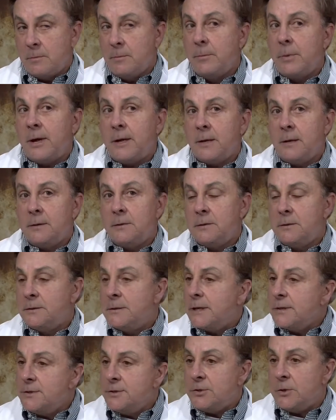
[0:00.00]
but
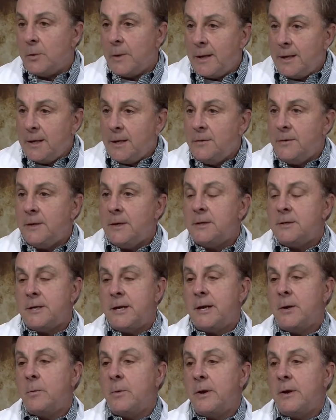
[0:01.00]
doesn't do anything to
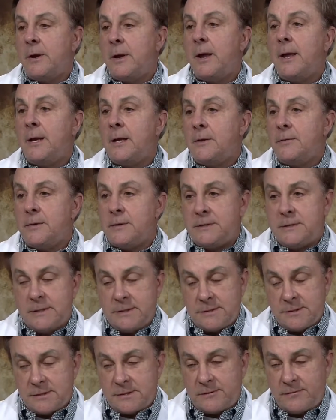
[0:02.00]
take away any of the
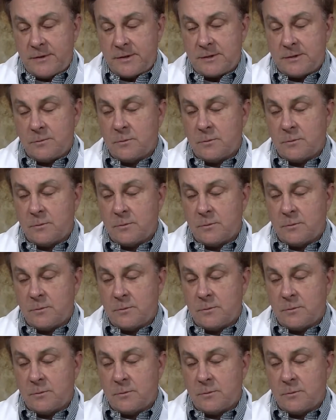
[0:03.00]
distance vision,